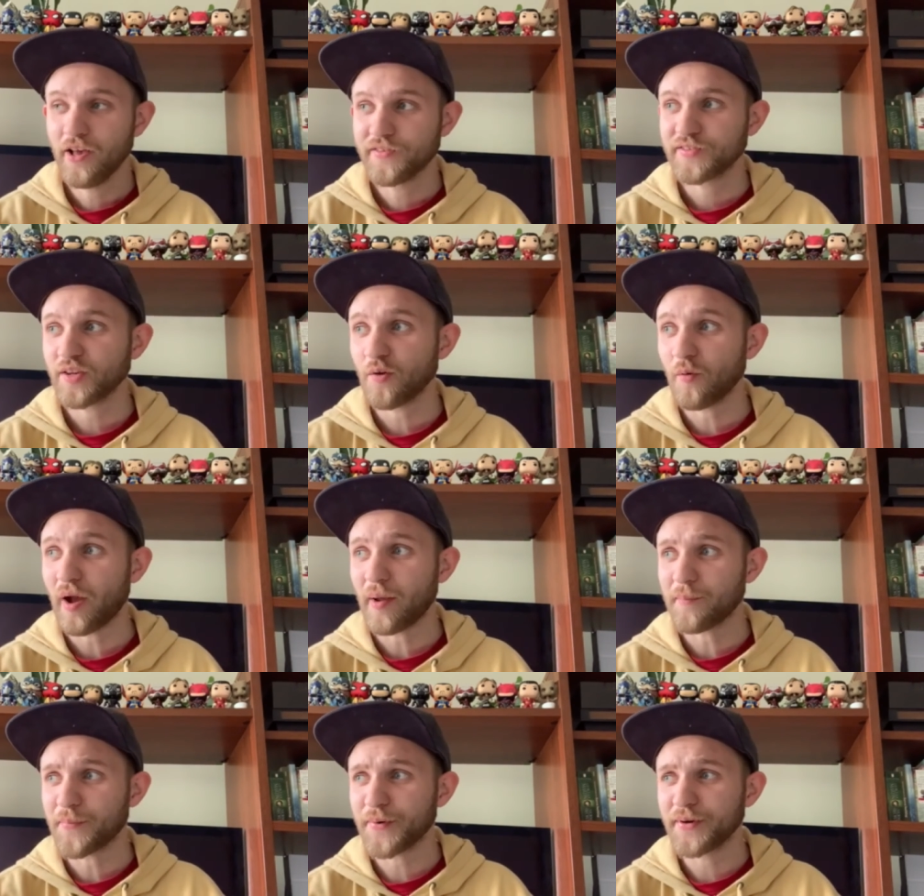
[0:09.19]
So
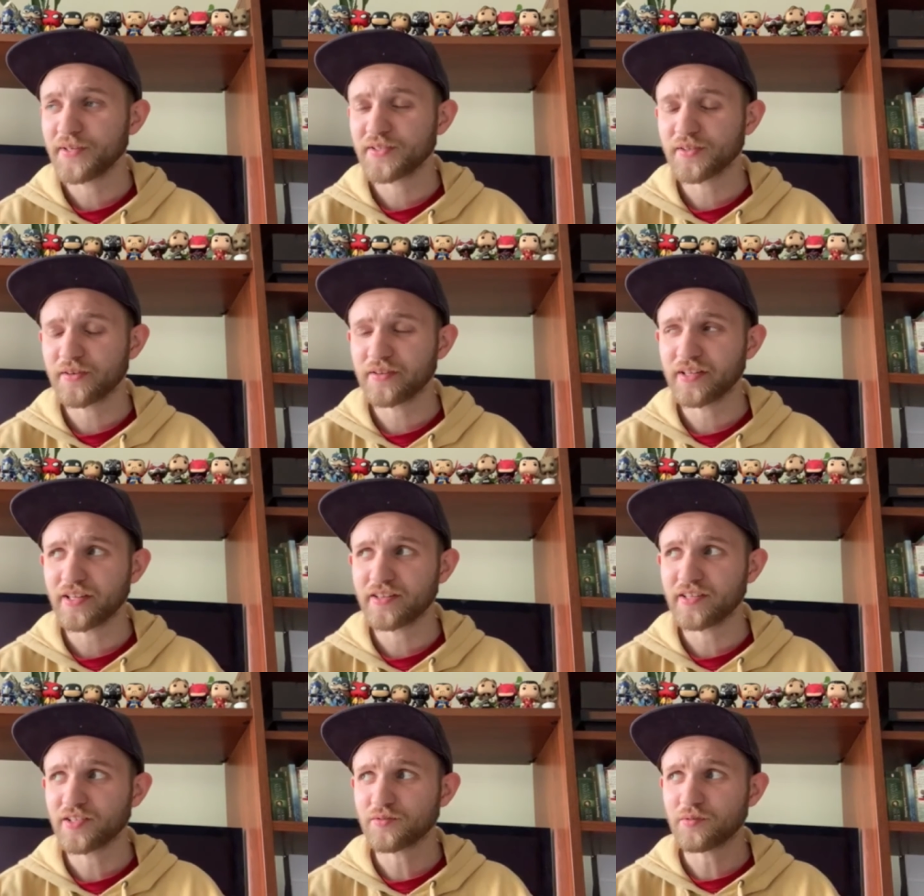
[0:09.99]
I'm pretty certain
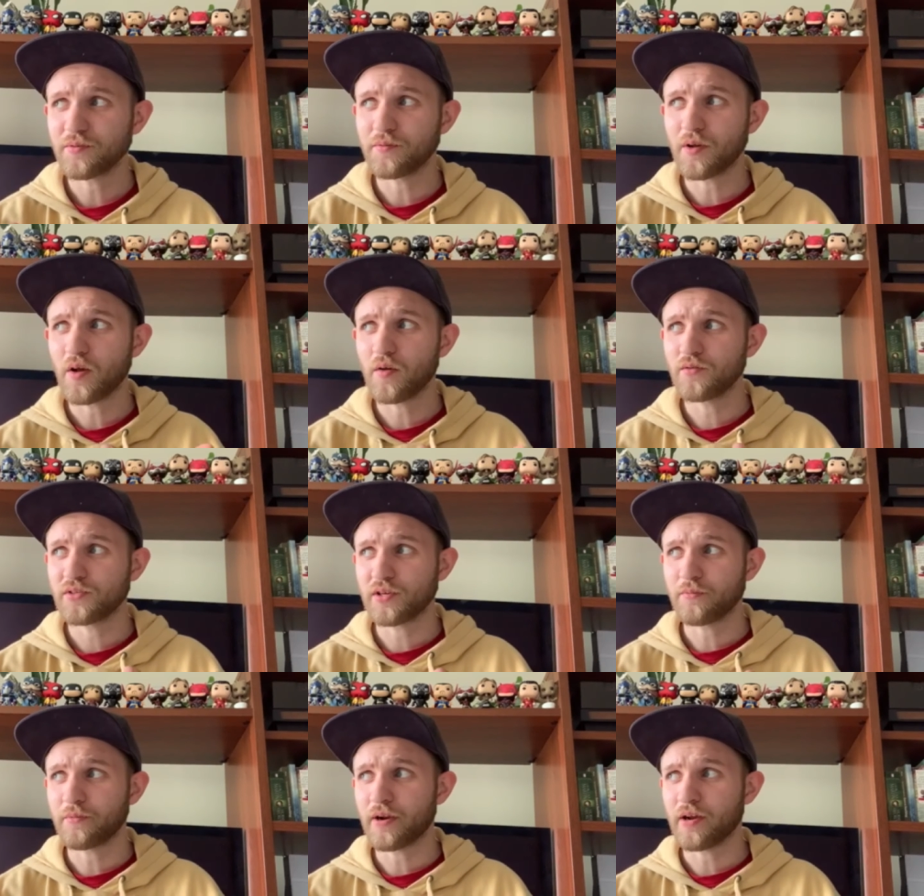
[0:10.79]
that this revolves
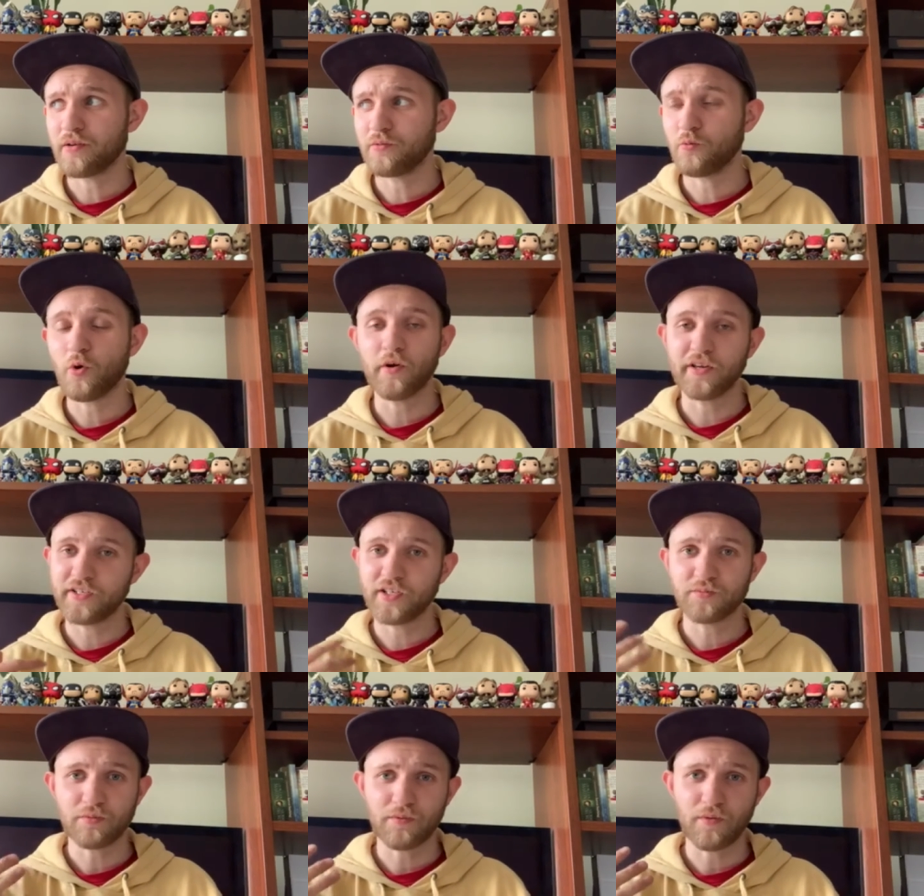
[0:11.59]
around, well, it
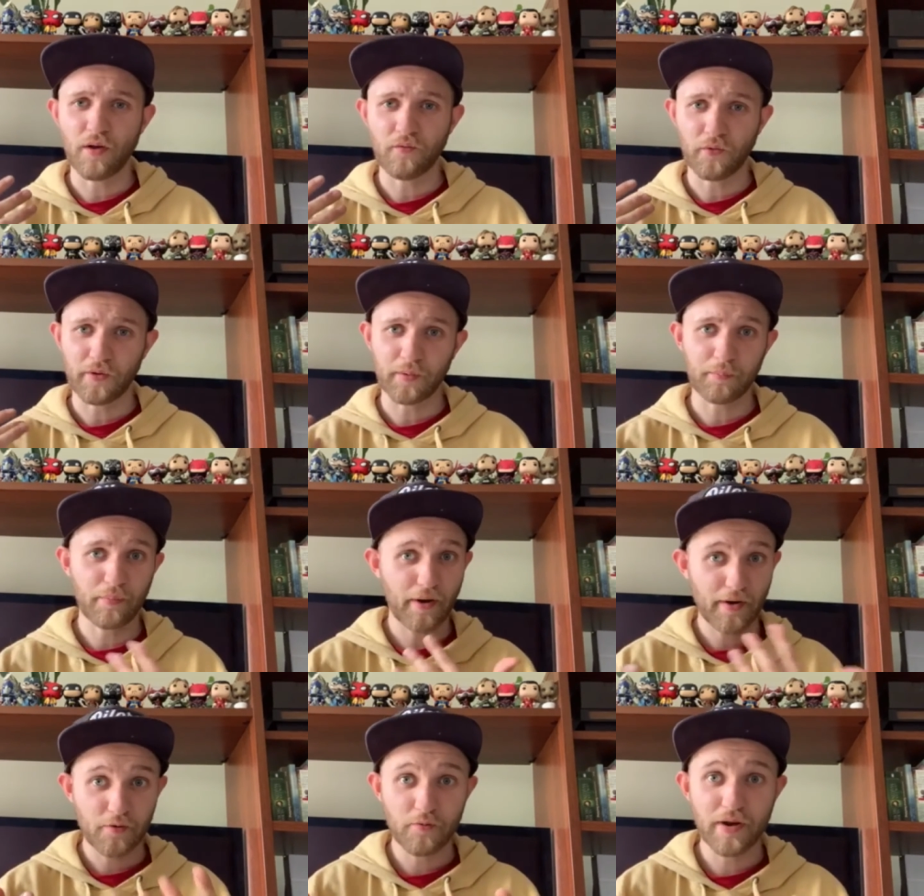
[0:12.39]
does revolve around a
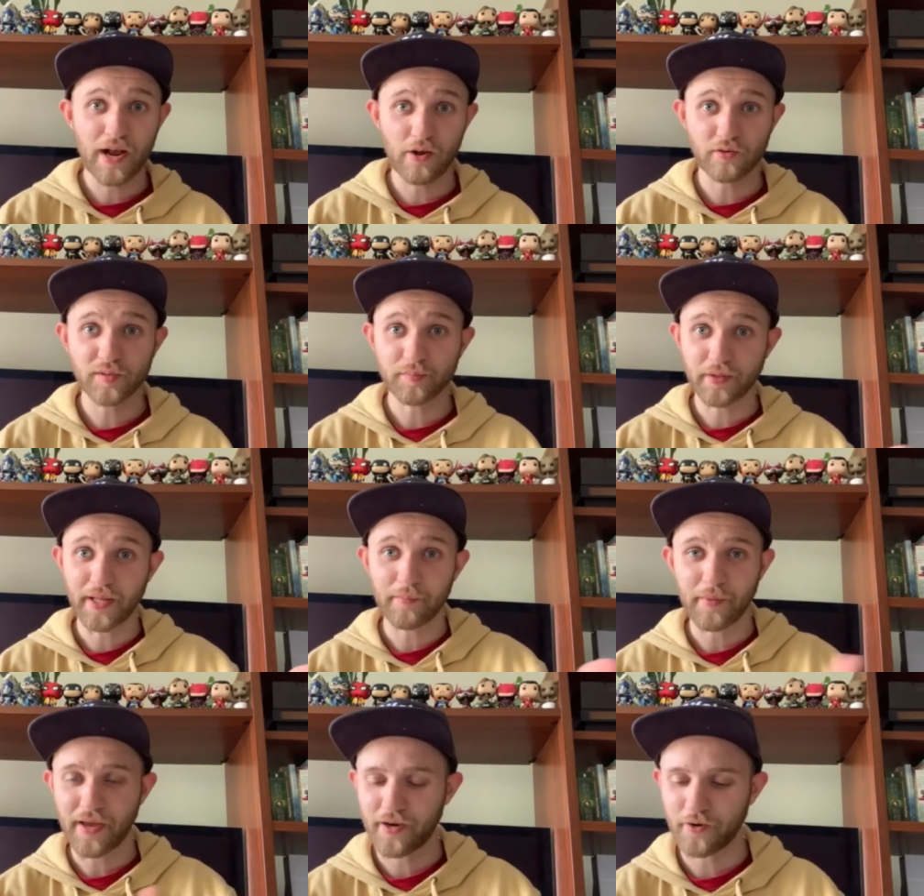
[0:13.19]
brand new house, Bly
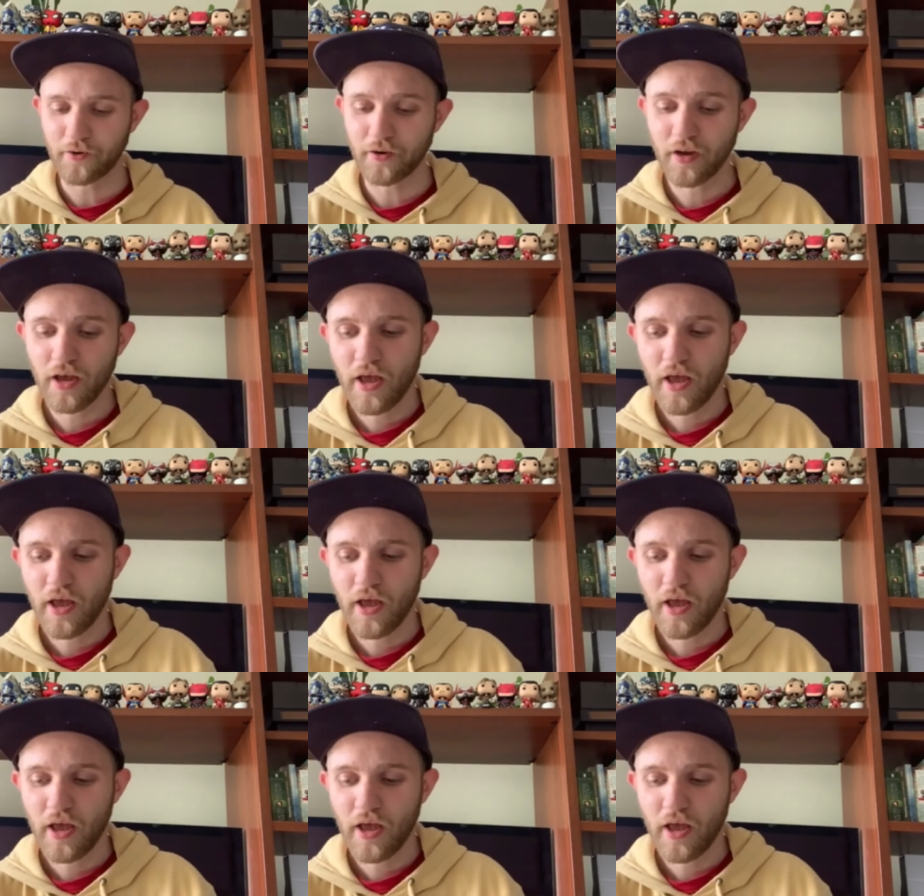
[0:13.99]
Manor,